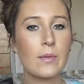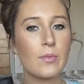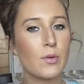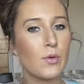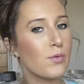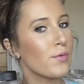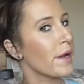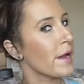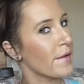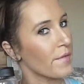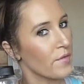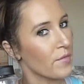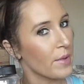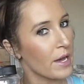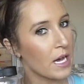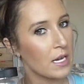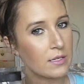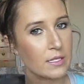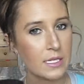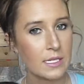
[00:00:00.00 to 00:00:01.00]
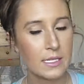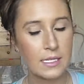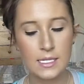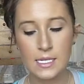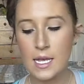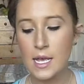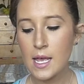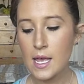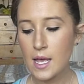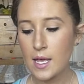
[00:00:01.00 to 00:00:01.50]
People rave about it.
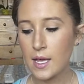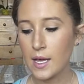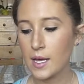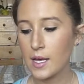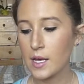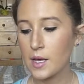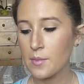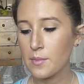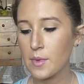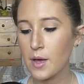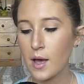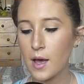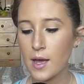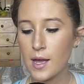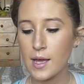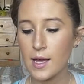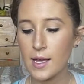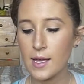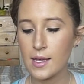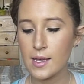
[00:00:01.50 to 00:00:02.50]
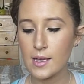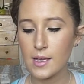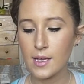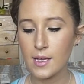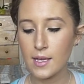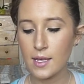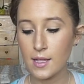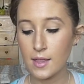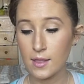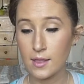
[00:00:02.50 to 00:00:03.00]
I
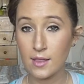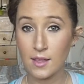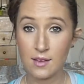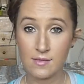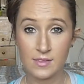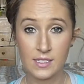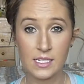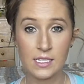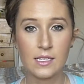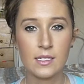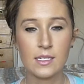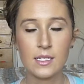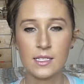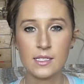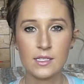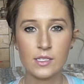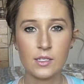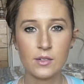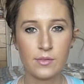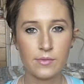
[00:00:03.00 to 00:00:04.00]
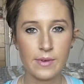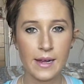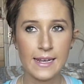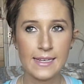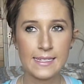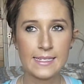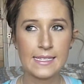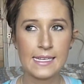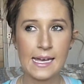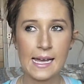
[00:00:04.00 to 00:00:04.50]
love it. It's
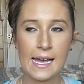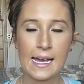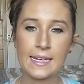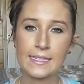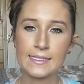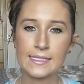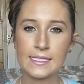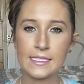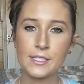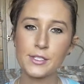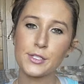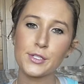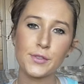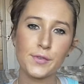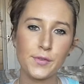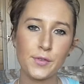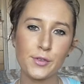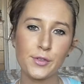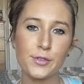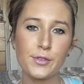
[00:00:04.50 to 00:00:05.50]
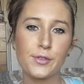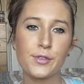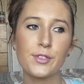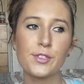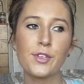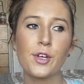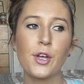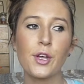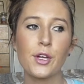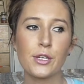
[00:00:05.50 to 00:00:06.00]
great to add into
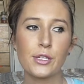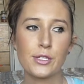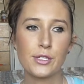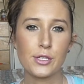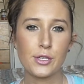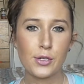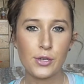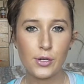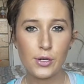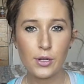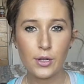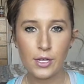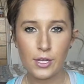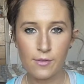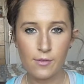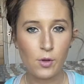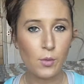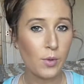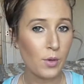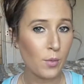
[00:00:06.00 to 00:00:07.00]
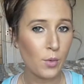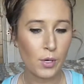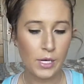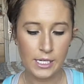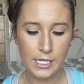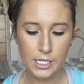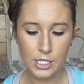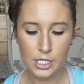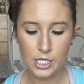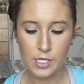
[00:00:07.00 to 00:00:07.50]
foods to give you a bit more
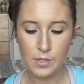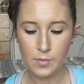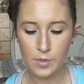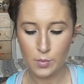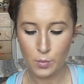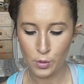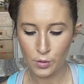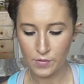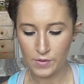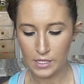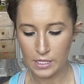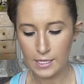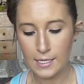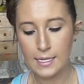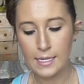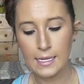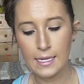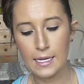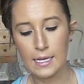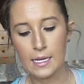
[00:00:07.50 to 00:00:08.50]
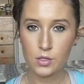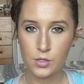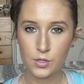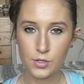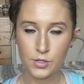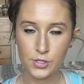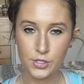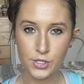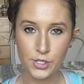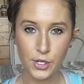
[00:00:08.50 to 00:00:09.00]
energy, a bit more of a kick.
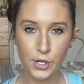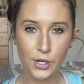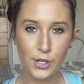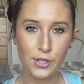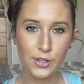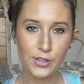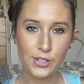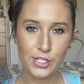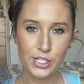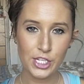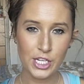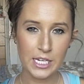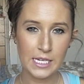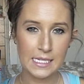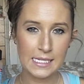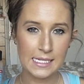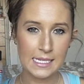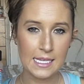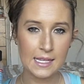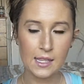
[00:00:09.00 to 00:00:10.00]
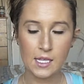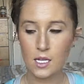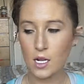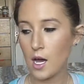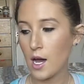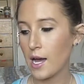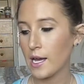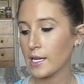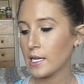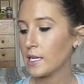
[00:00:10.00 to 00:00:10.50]
So the chia seed that
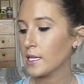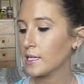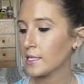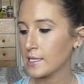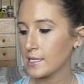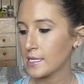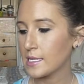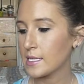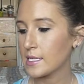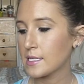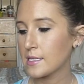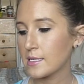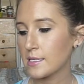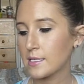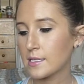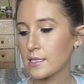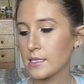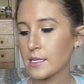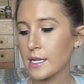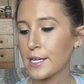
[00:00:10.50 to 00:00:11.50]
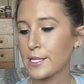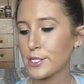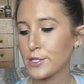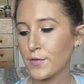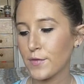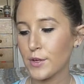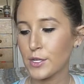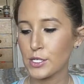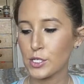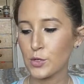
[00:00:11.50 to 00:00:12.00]
I get is the Nature
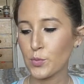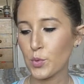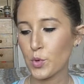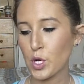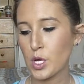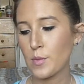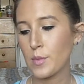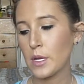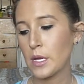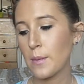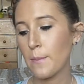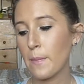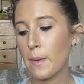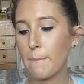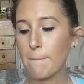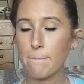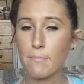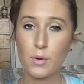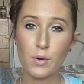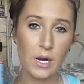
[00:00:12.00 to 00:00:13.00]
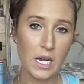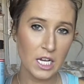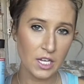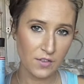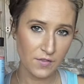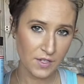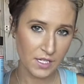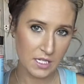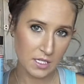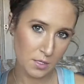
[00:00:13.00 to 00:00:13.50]
First Premium
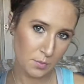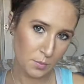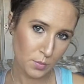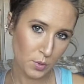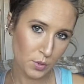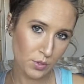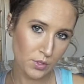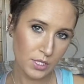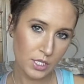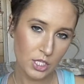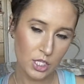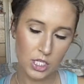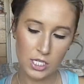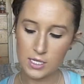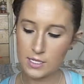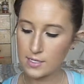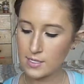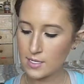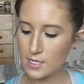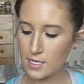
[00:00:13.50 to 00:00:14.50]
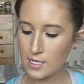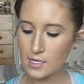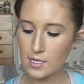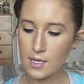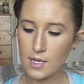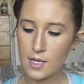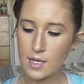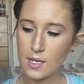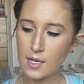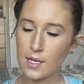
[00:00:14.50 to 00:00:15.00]
Breakfast Booster Chia Seed.
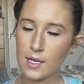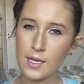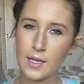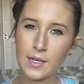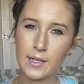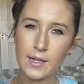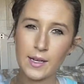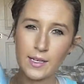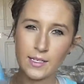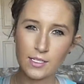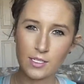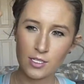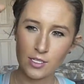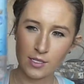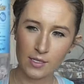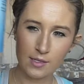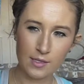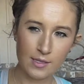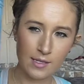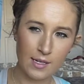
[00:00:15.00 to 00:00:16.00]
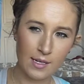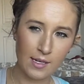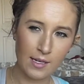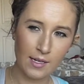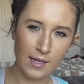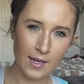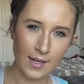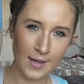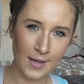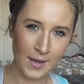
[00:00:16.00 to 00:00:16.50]
And as you can see,
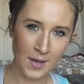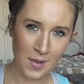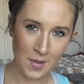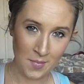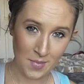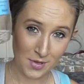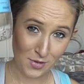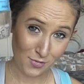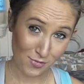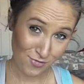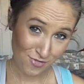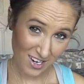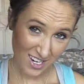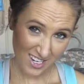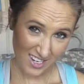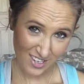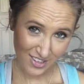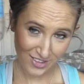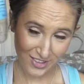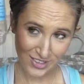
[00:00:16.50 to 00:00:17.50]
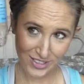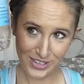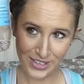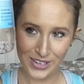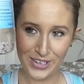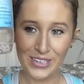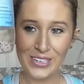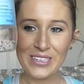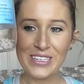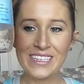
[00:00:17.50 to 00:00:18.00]
I'm running
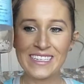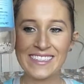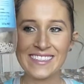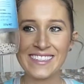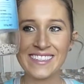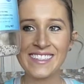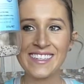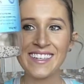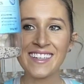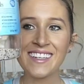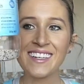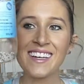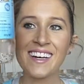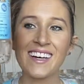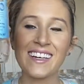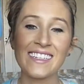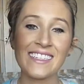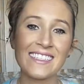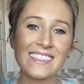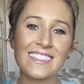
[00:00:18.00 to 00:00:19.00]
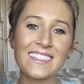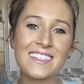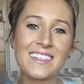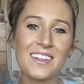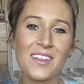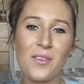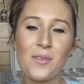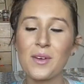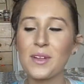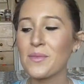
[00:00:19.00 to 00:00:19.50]
low. I need to get
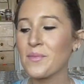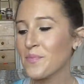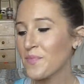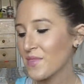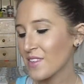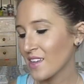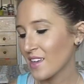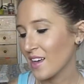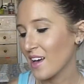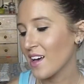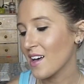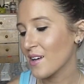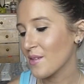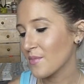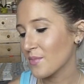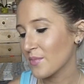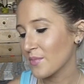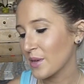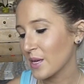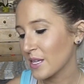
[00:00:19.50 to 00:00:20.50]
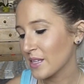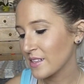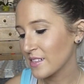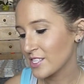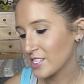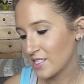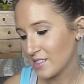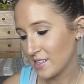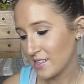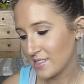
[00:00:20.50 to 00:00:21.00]
another one. But
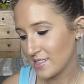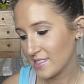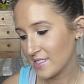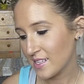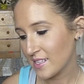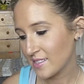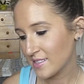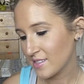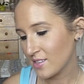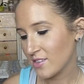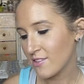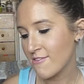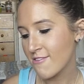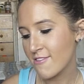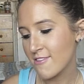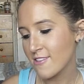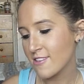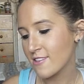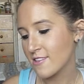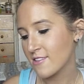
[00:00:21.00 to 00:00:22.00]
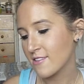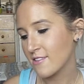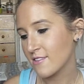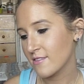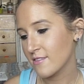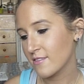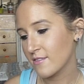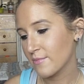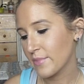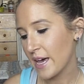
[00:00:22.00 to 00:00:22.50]
it says on the
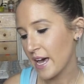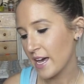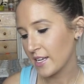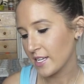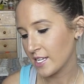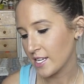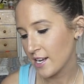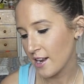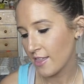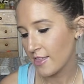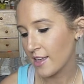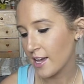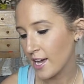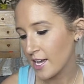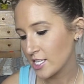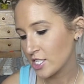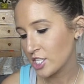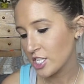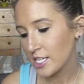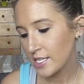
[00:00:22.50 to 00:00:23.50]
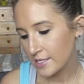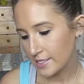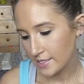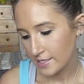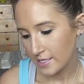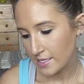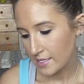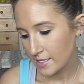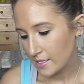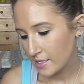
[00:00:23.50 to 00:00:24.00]
packet that chia
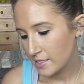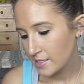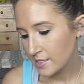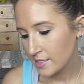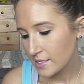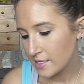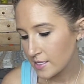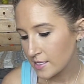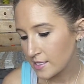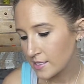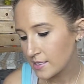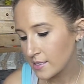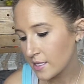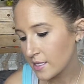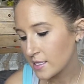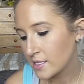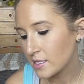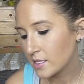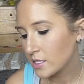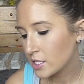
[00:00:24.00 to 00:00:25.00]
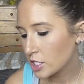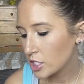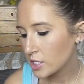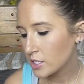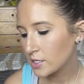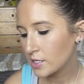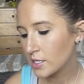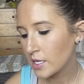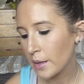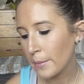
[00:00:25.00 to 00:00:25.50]
seeds is a
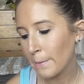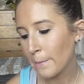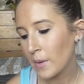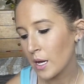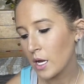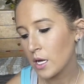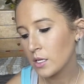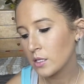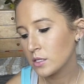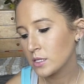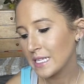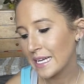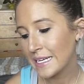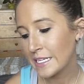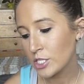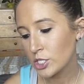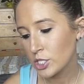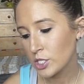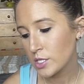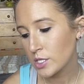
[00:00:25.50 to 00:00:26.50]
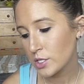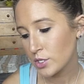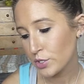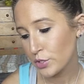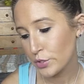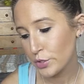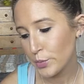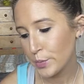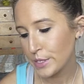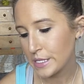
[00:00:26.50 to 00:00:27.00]
delicious yet mild ancient
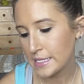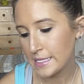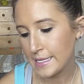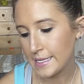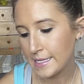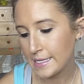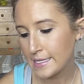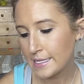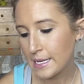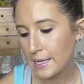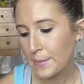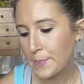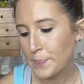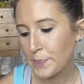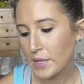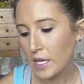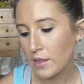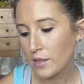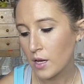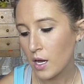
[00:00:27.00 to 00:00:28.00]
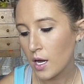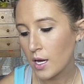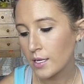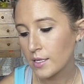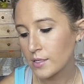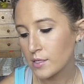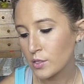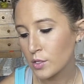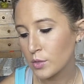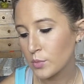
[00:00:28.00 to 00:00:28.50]
super seed and the
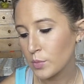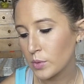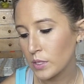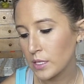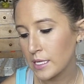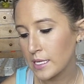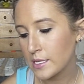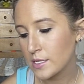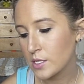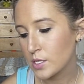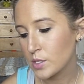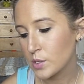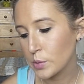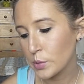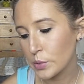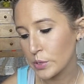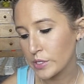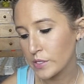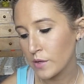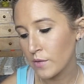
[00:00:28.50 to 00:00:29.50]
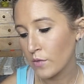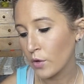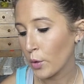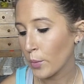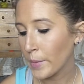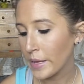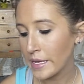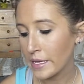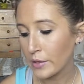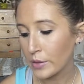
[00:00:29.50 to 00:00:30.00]
highest known plant source of
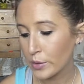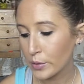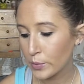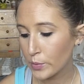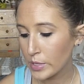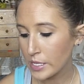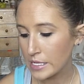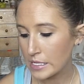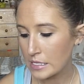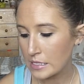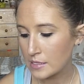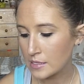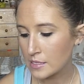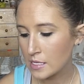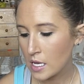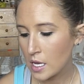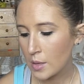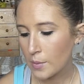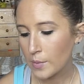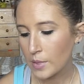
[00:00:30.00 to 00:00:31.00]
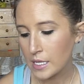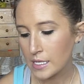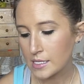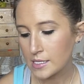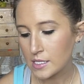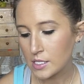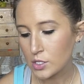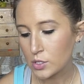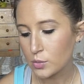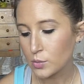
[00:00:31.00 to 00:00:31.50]
omega-3s. Plus,
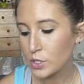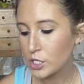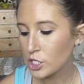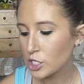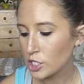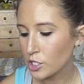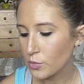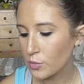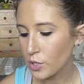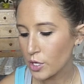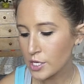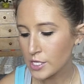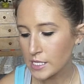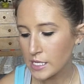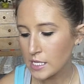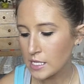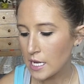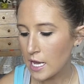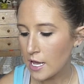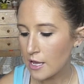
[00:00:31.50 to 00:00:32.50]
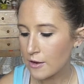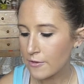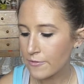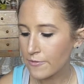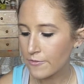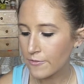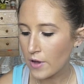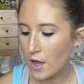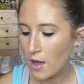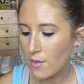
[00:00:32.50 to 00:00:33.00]
it's rich in protein and
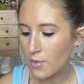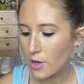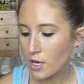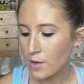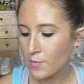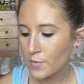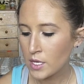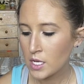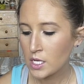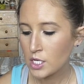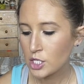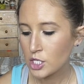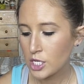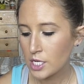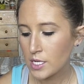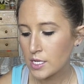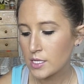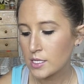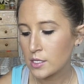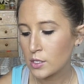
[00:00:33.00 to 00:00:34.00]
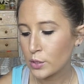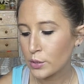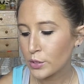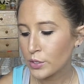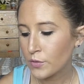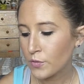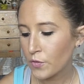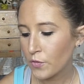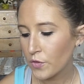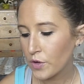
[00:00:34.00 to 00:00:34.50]
fiber. Chia is
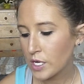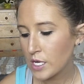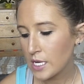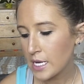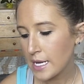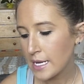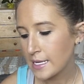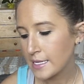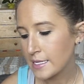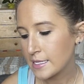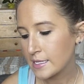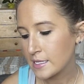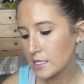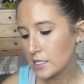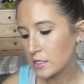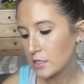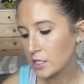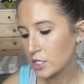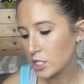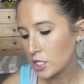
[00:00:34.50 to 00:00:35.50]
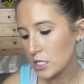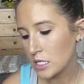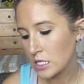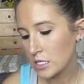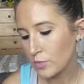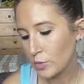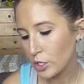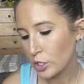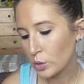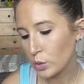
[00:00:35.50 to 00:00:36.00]
gluten-free and it's delicious
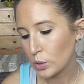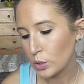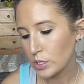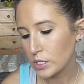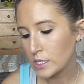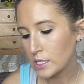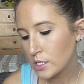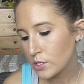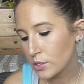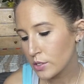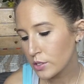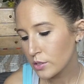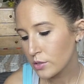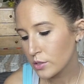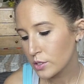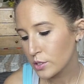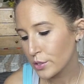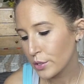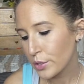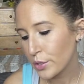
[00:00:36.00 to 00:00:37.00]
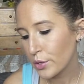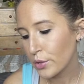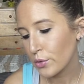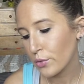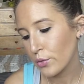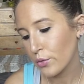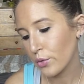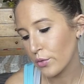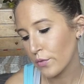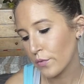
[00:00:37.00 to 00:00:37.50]
sprinkled on cereals, yogurt,
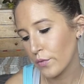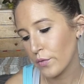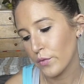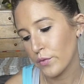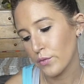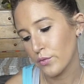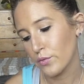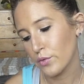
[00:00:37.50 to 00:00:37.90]
or fruit.